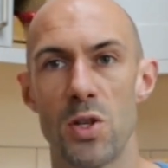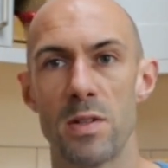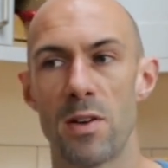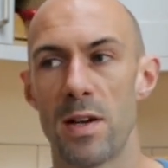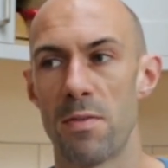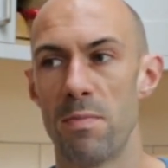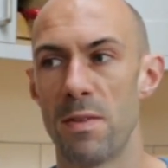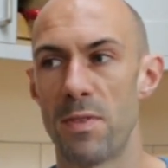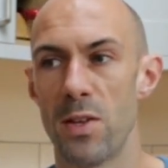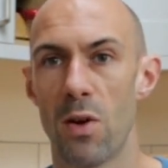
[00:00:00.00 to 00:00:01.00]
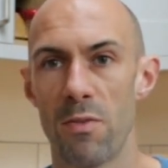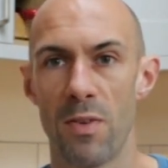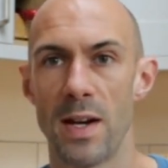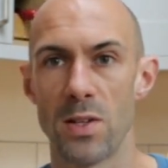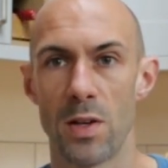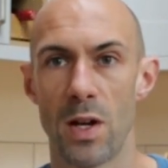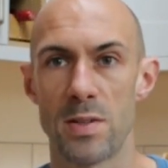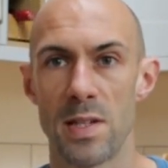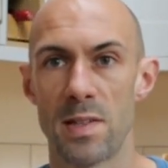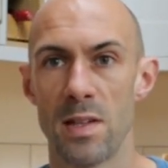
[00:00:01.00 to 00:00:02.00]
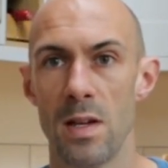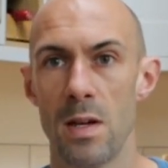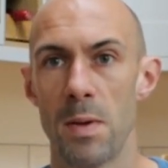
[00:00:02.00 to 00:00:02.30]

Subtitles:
Shoes are either, if they're not fine, you'll notice,